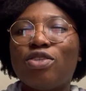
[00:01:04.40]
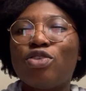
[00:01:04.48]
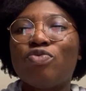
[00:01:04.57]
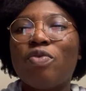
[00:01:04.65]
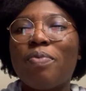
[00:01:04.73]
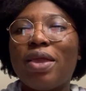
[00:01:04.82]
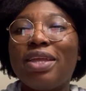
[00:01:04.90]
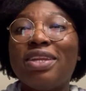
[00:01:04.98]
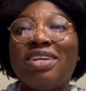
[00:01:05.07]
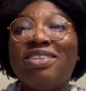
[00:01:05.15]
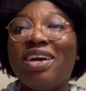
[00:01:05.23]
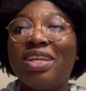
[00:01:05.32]
to remain
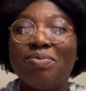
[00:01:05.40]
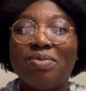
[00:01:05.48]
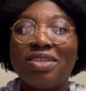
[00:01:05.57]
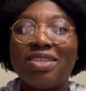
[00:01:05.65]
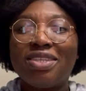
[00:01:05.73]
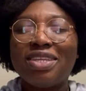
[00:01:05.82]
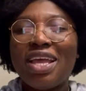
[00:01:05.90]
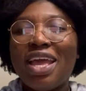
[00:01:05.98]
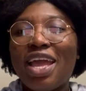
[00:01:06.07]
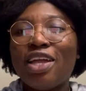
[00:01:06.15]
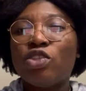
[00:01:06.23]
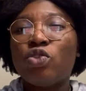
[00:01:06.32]
anonymous
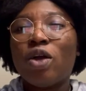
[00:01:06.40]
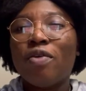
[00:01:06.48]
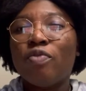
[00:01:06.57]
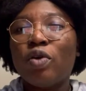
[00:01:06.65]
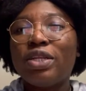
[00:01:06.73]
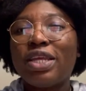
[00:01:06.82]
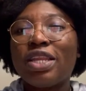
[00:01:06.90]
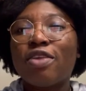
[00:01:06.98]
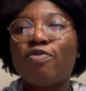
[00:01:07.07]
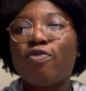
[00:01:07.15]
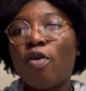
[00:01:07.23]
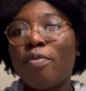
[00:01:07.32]
and to avoid any
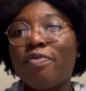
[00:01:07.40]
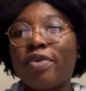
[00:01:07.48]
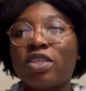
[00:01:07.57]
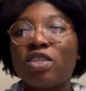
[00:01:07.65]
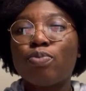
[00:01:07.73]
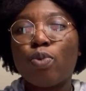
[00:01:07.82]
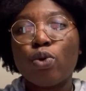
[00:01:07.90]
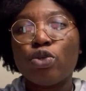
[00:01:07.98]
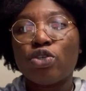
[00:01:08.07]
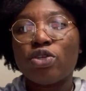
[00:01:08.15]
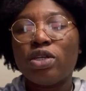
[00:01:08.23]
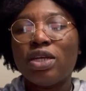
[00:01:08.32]
form of
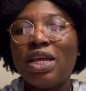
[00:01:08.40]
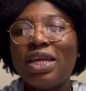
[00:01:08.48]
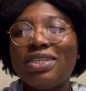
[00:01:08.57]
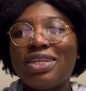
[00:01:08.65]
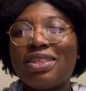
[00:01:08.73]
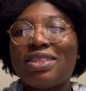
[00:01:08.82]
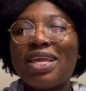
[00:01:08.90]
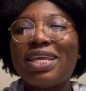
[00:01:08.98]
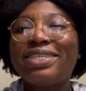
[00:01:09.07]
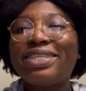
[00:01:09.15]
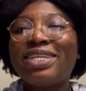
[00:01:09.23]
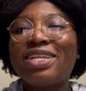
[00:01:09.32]
exposure. They think
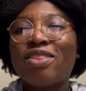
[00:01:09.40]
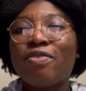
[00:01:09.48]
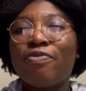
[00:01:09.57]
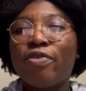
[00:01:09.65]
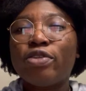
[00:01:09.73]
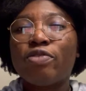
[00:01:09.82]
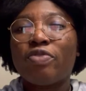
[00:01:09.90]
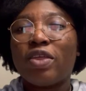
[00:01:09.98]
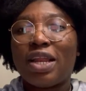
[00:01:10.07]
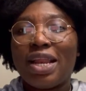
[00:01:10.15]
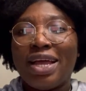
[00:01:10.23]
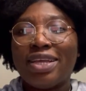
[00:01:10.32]
sitting at the front of the
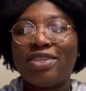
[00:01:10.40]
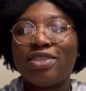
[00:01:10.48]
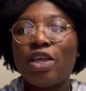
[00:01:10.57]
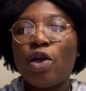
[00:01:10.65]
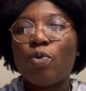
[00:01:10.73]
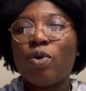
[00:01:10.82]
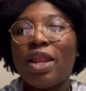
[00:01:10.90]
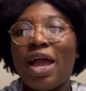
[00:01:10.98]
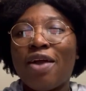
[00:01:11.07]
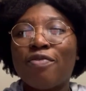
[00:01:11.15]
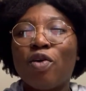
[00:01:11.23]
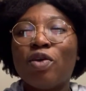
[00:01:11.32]
class will
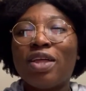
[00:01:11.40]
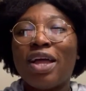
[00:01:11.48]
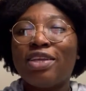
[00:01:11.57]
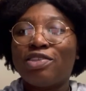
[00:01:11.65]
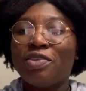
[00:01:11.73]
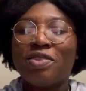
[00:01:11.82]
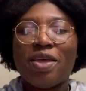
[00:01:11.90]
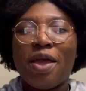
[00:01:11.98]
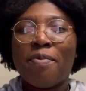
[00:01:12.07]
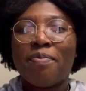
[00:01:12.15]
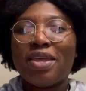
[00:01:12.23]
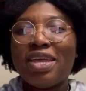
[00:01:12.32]
have all eyes on
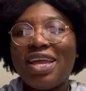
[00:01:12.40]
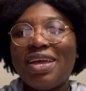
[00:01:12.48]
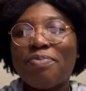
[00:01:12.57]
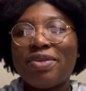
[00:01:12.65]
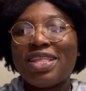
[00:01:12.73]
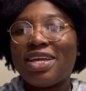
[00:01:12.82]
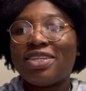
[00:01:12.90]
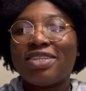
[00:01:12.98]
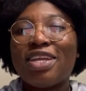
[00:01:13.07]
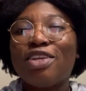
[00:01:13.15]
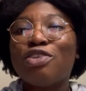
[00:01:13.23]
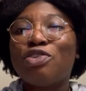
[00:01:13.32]
them, but that is
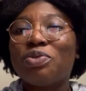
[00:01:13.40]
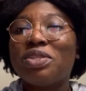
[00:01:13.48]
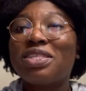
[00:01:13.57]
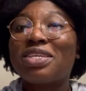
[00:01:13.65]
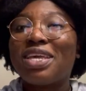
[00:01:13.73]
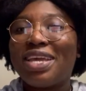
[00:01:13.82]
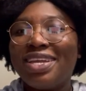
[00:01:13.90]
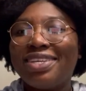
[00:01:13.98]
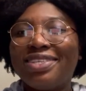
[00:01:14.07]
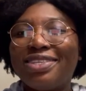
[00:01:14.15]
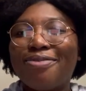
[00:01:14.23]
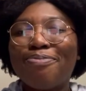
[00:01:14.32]
not usually the case.